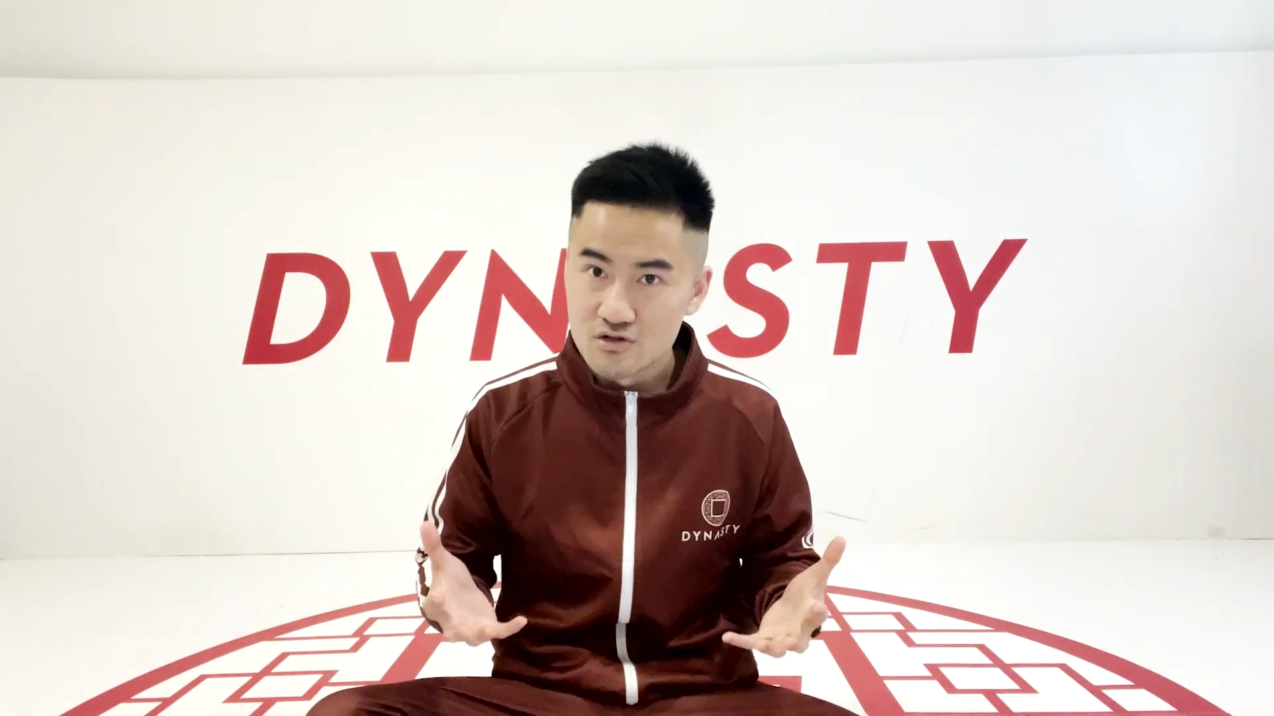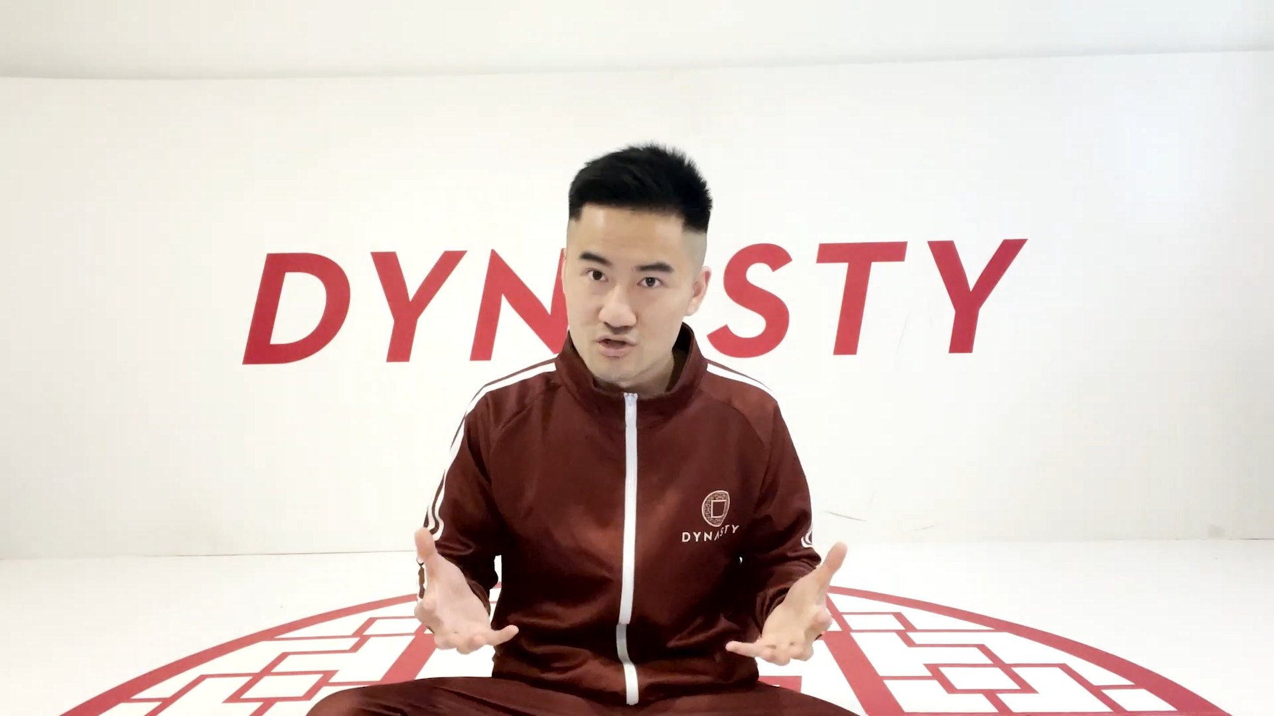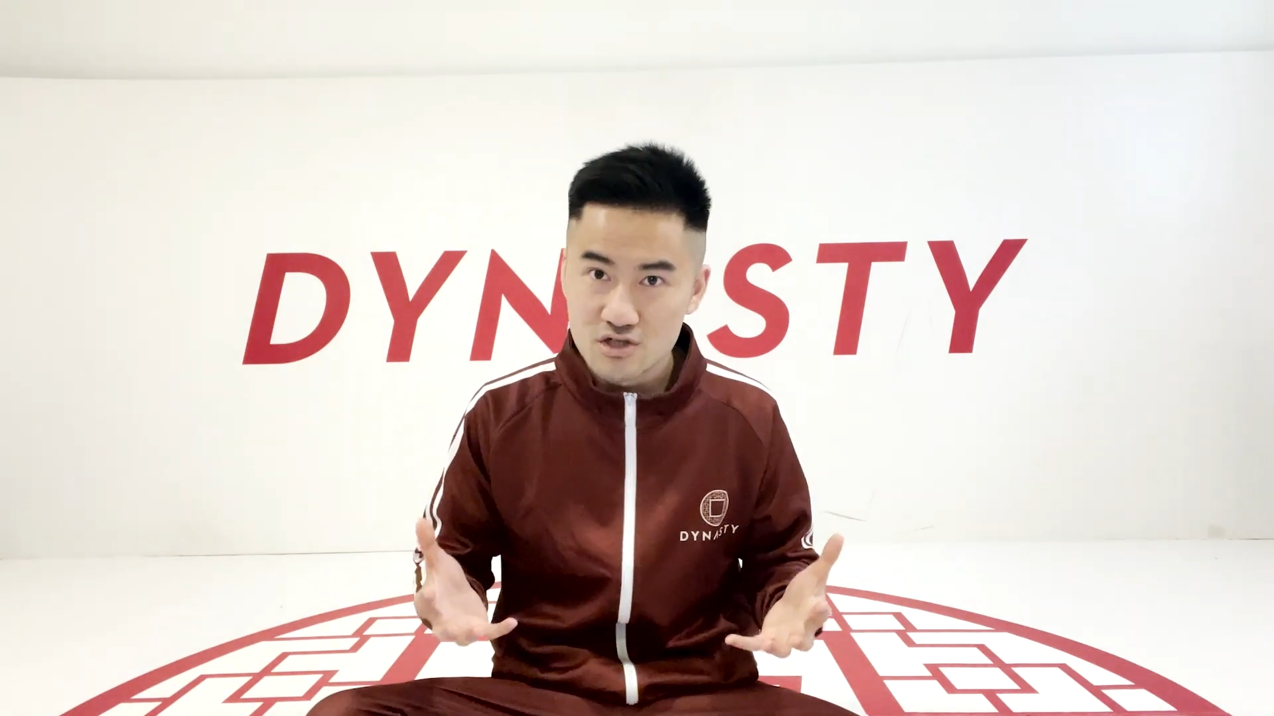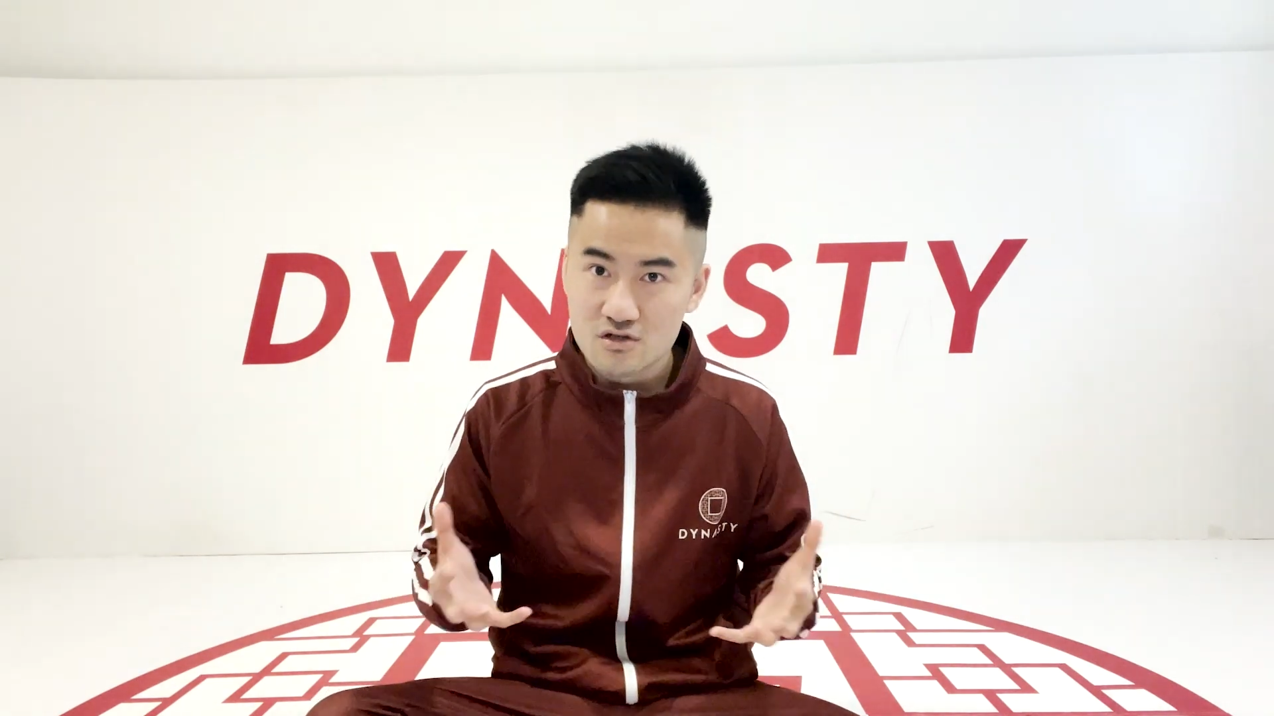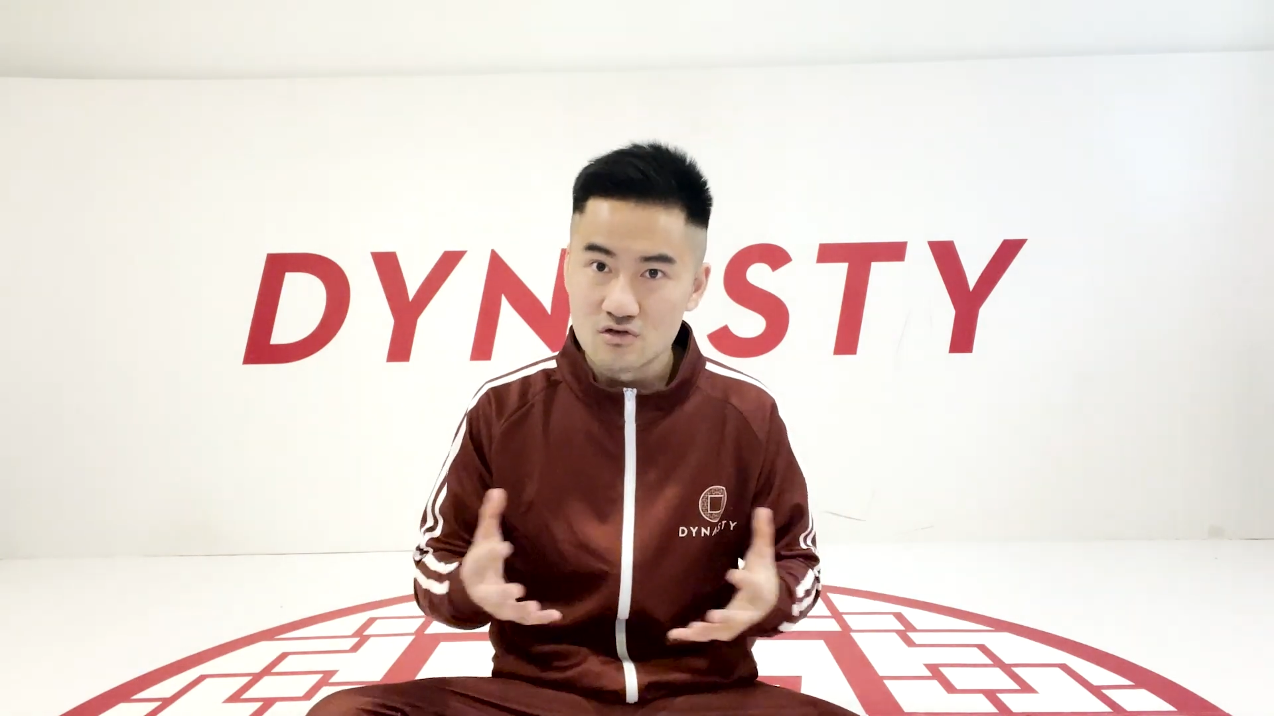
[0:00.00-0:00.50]

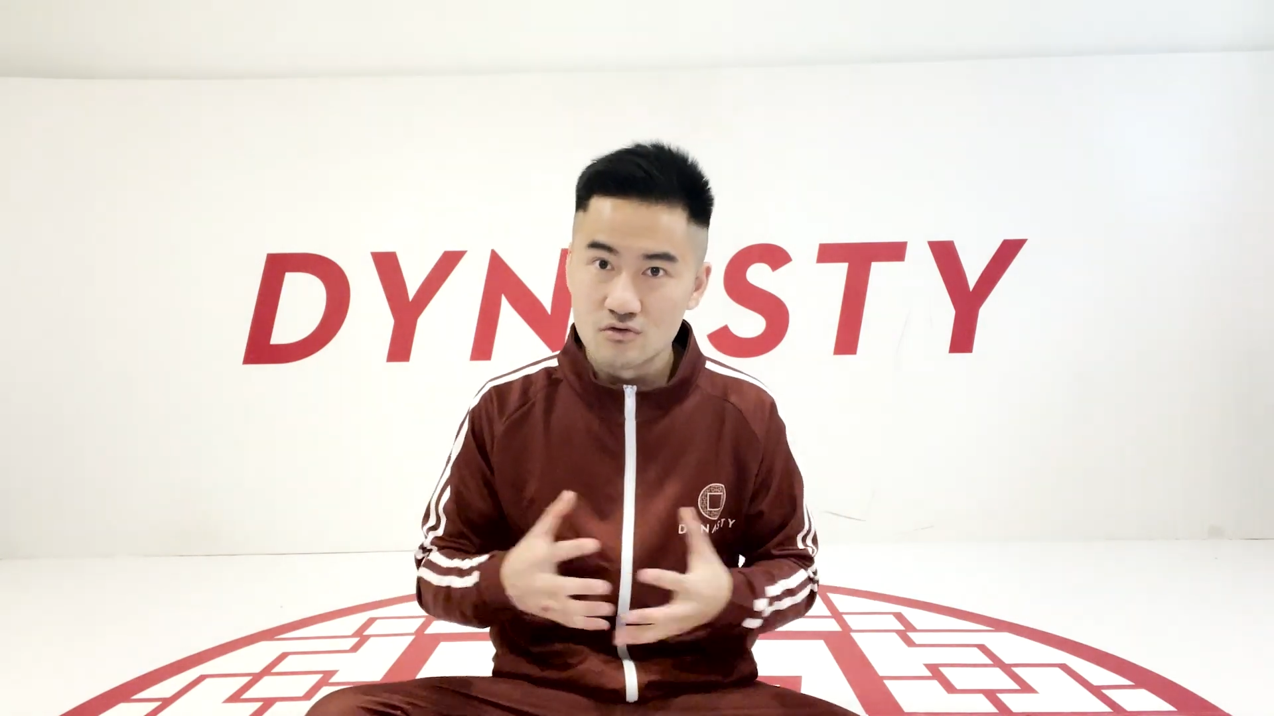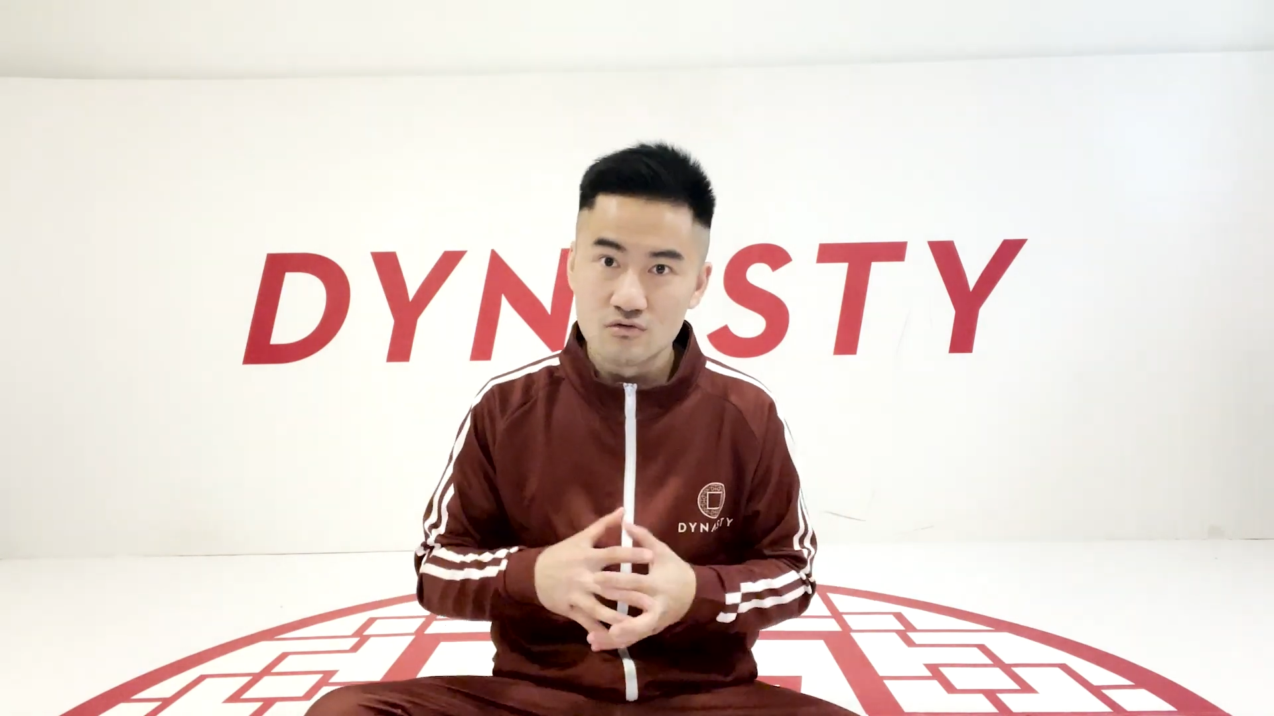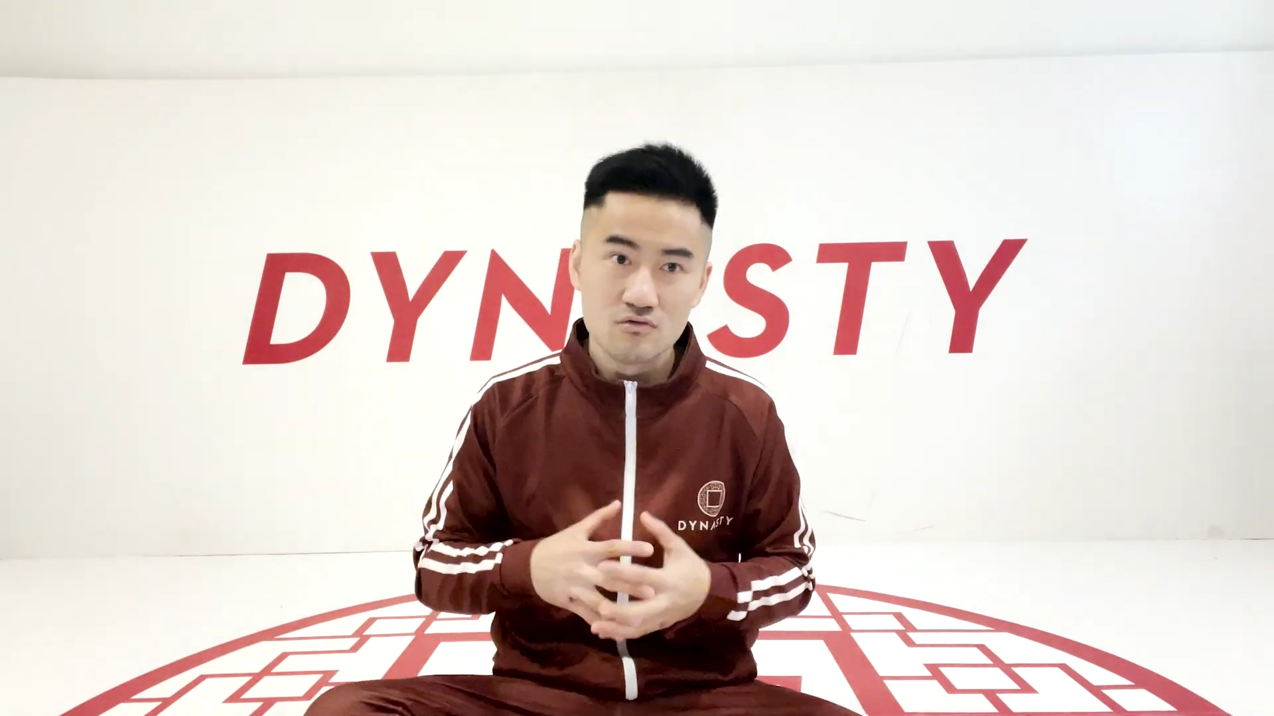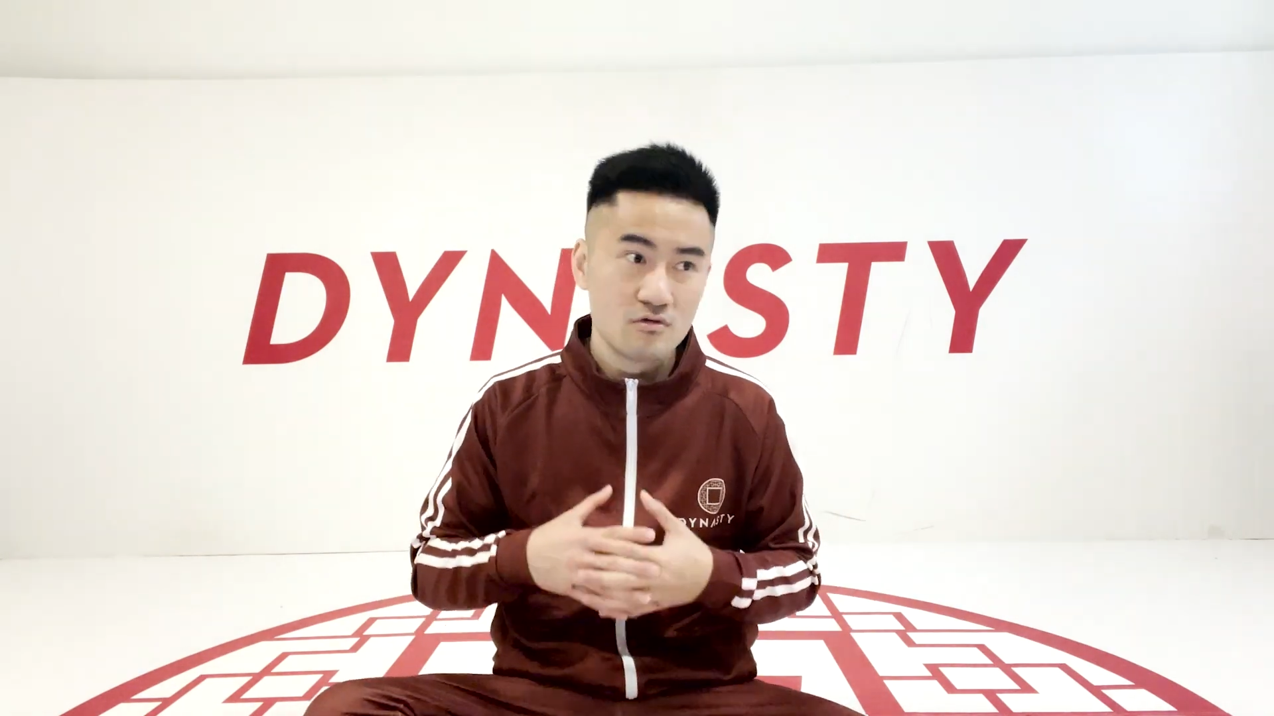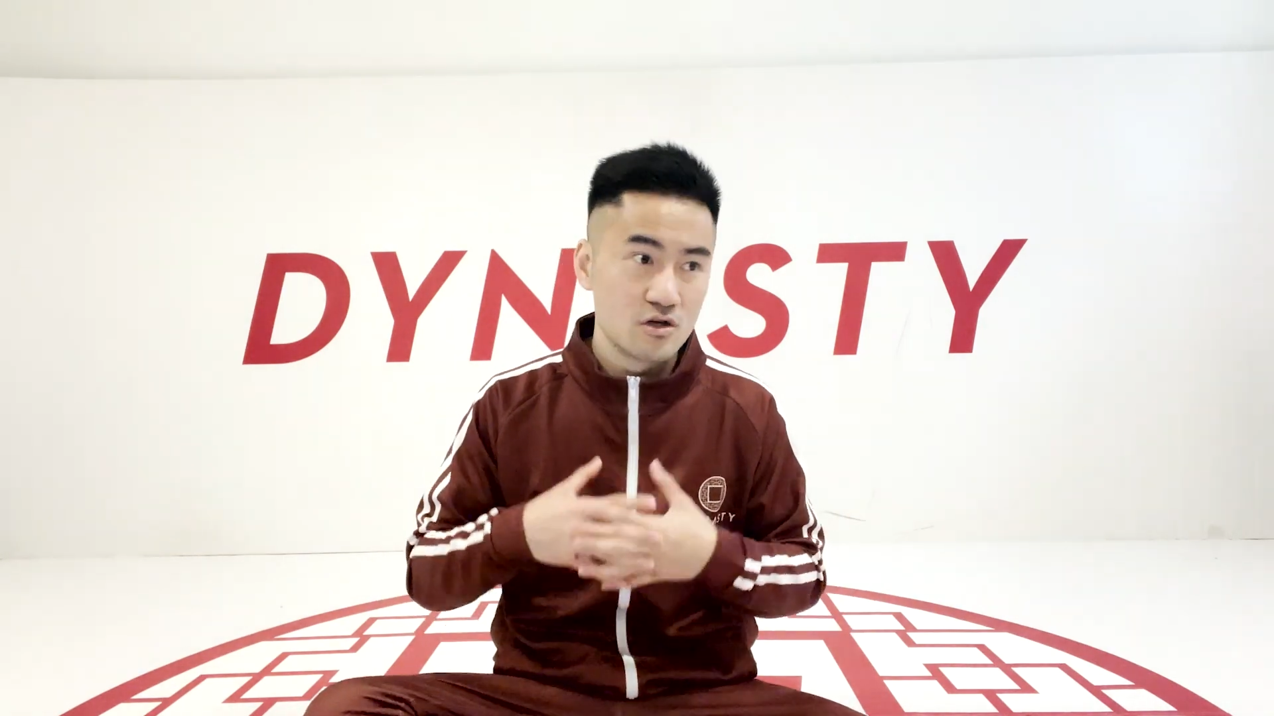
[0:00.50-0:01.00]

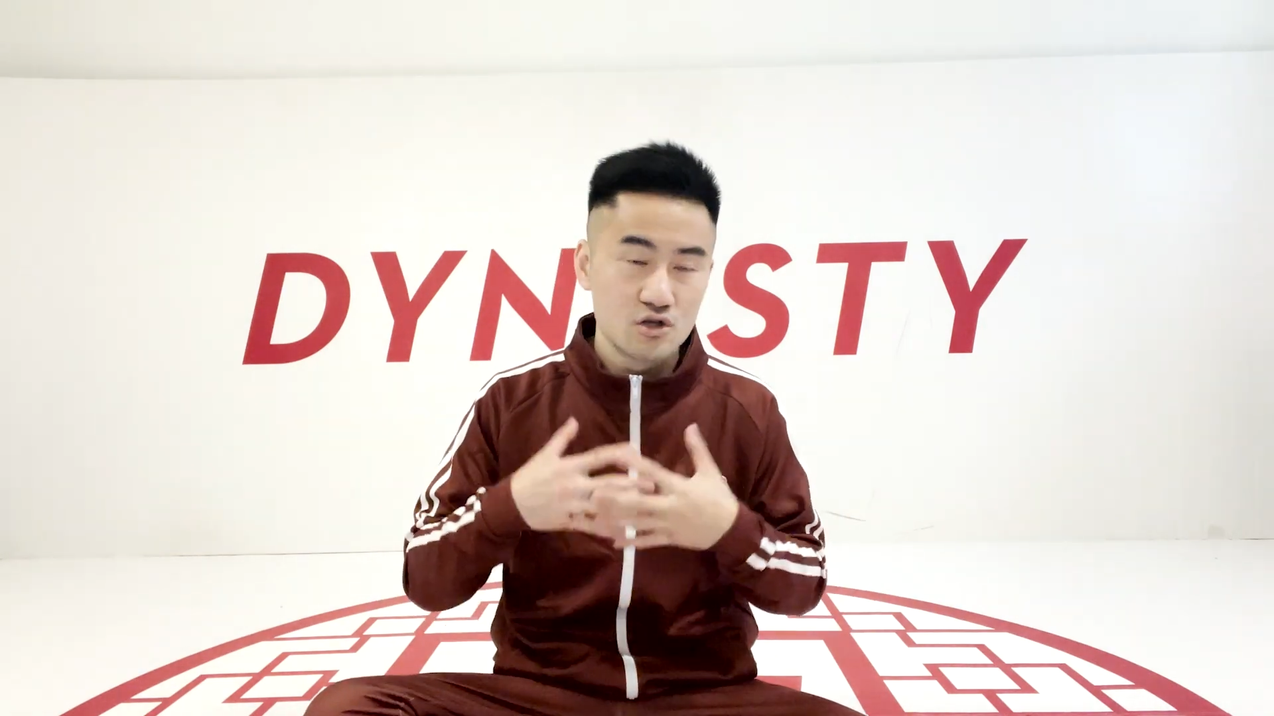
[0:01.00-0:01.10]
jiu-jitsu,